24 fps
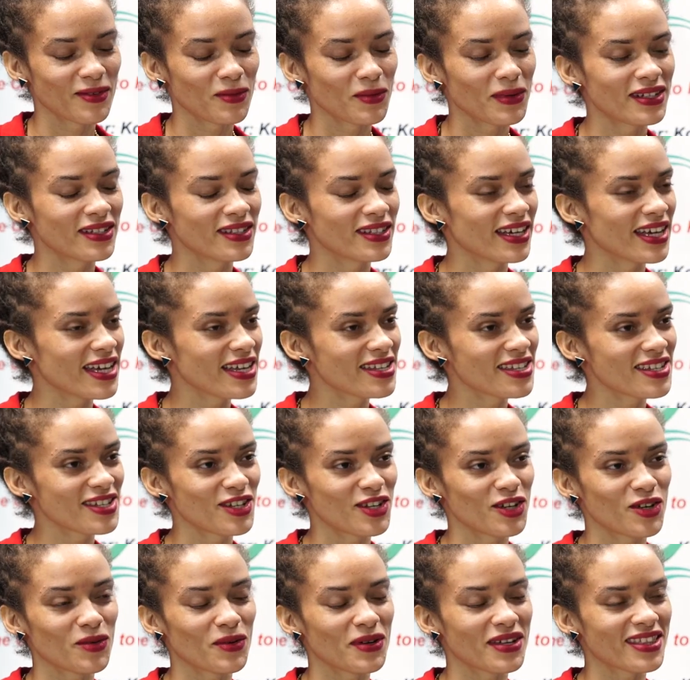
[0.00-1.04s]
Well, Edson, you
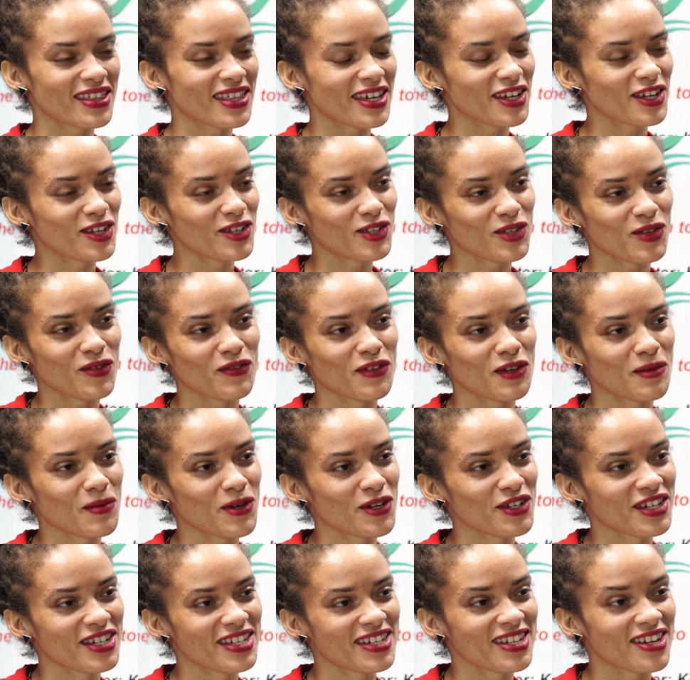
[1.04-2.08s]
know what? Thank you so very
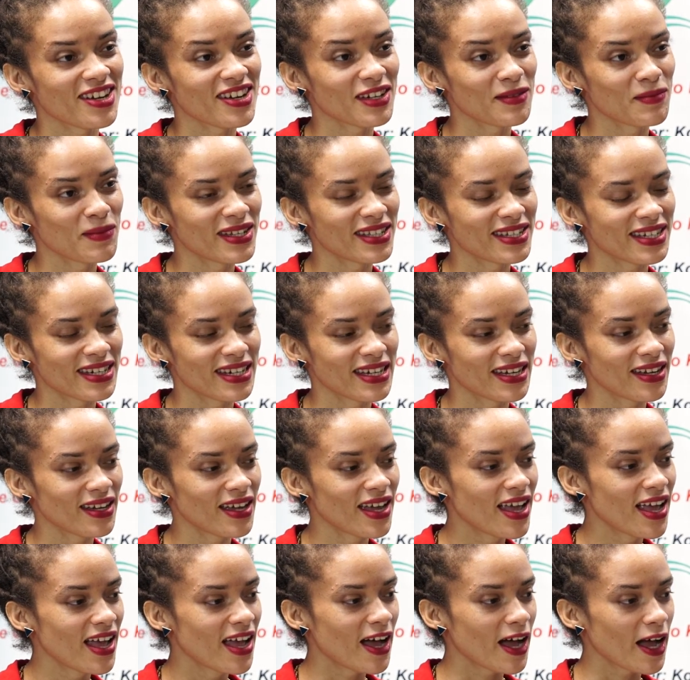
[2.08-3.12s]
much for talking to me today.
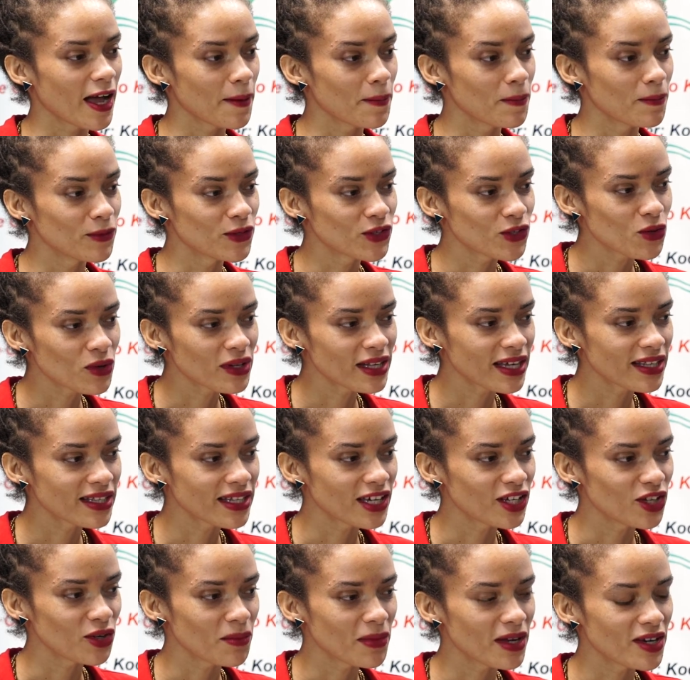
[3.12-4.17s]
I'm so glad
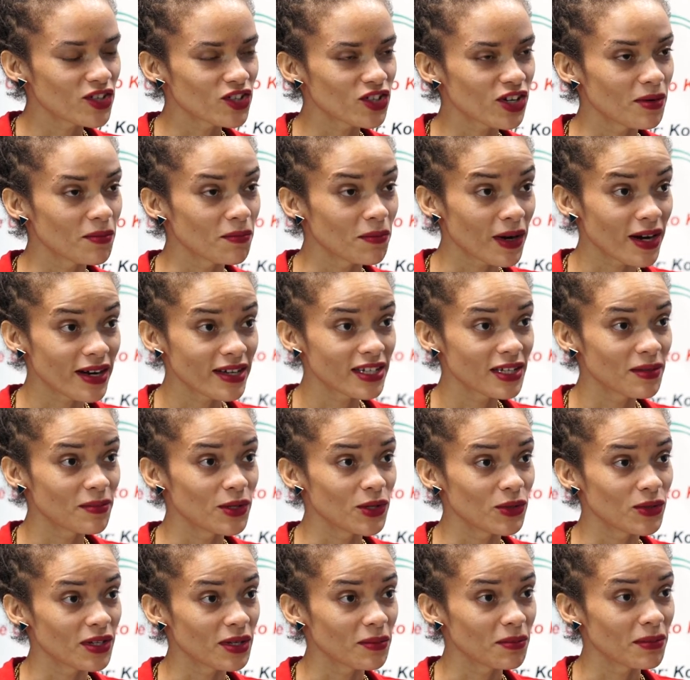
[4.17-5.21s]
that you mentioned party music